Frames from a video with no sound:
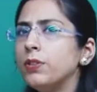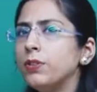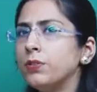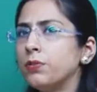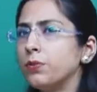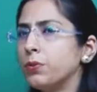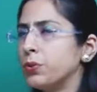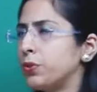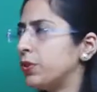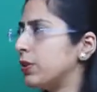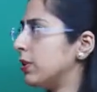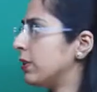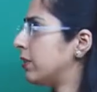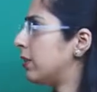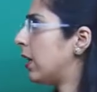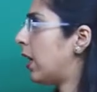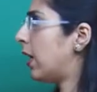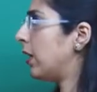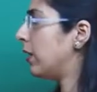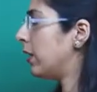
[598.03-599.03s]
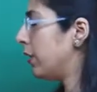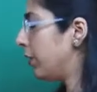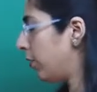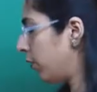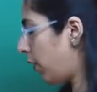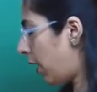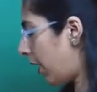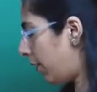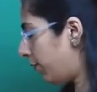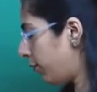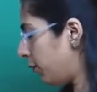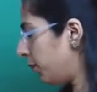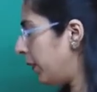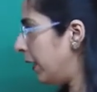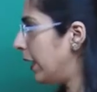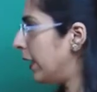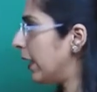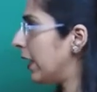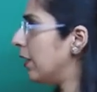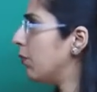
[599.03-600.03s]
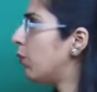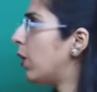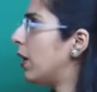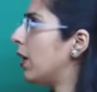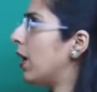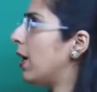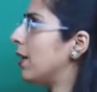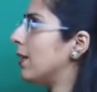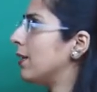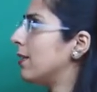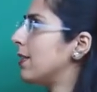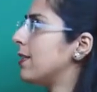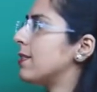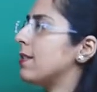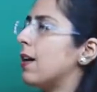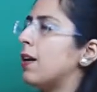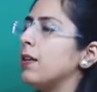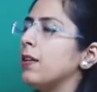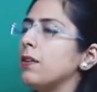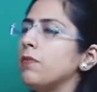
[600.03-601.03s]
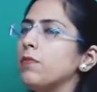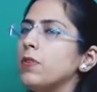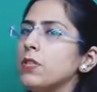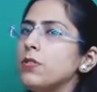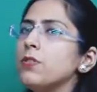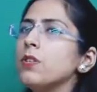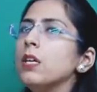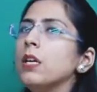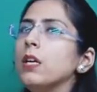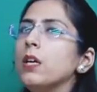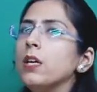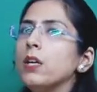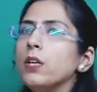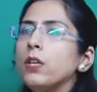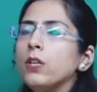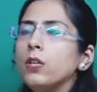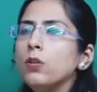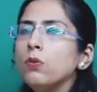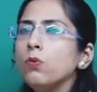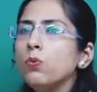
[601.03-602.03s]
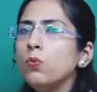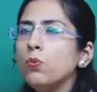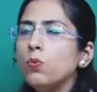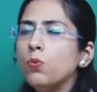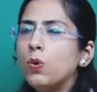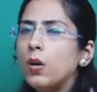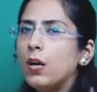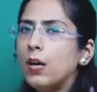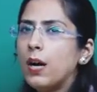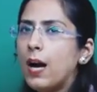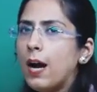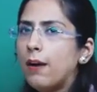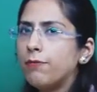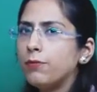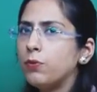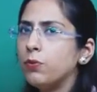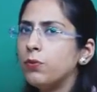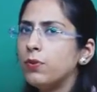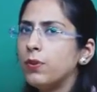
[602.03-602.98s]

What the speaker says: this question is that you have to maintain one another chart in which you have to